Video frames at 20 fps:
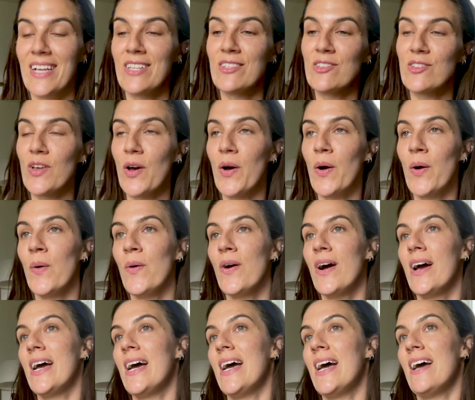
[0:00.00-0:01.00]
And so
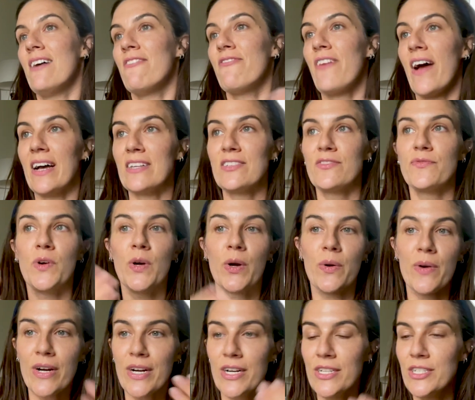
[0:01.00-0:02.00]
fast
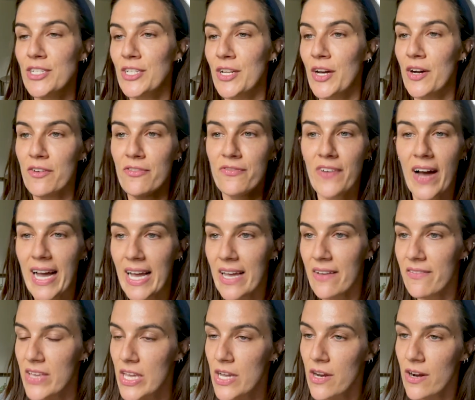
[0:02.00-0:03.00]
forward,
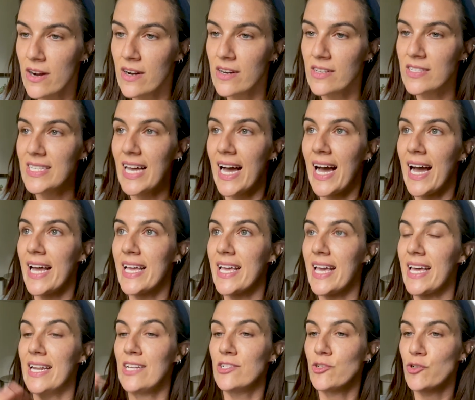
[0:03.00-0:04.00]
5 years, I
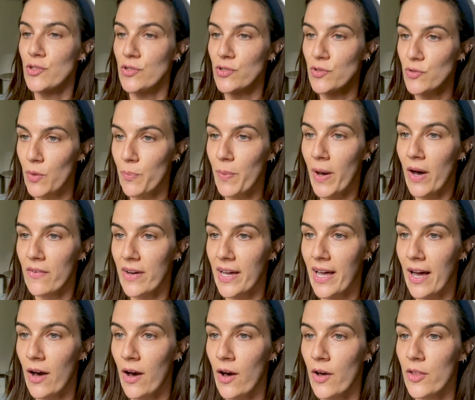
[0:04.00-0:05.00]
get introduced to a pelvic
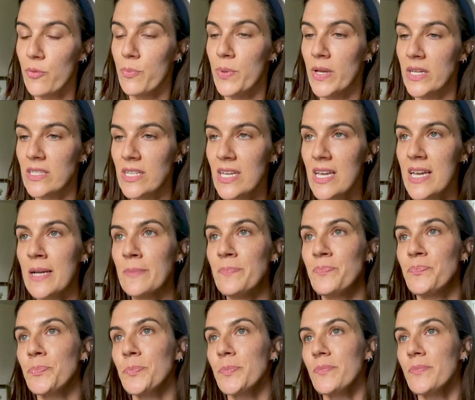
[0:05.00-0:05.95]
health PT.